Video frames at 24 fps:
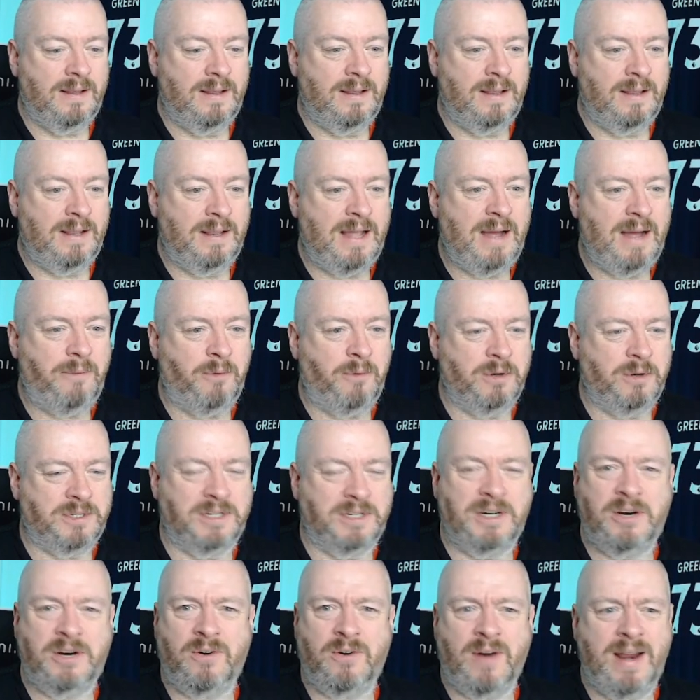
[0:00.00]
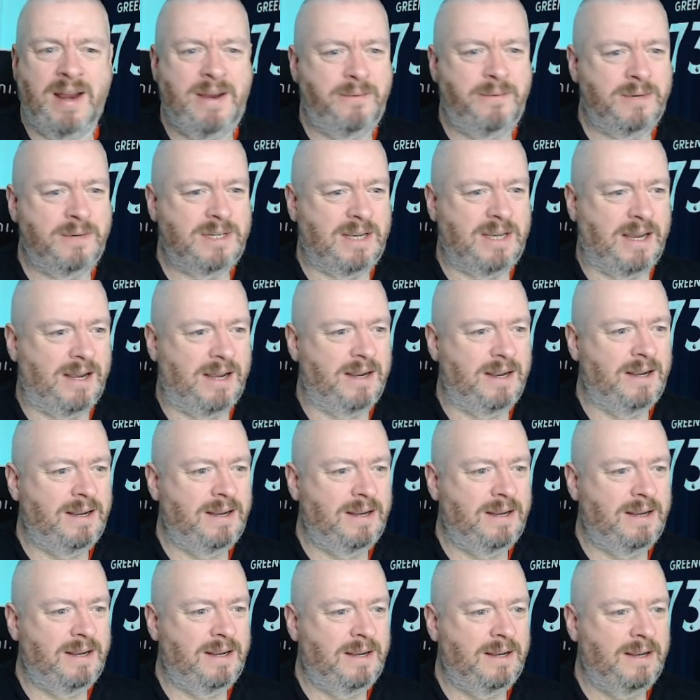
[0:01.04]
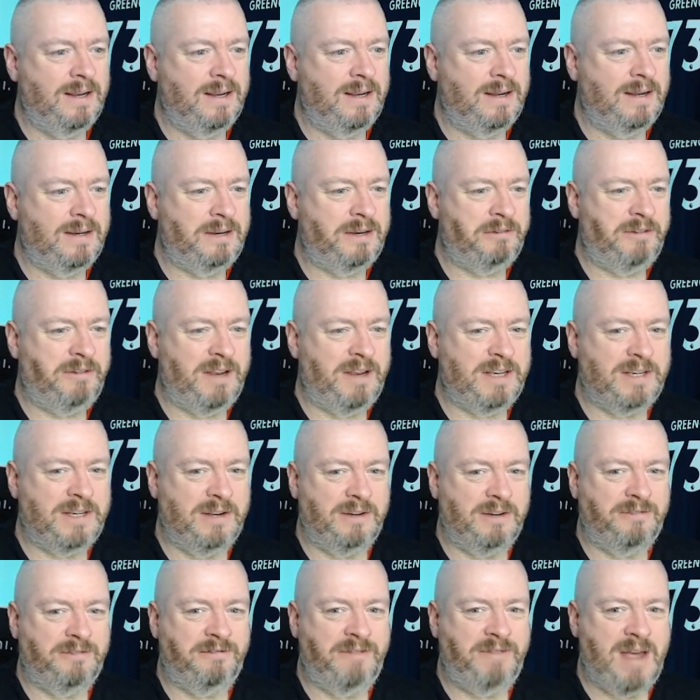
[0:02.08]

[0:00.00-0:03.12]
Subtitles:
That wasn't great, was it? Our defence looked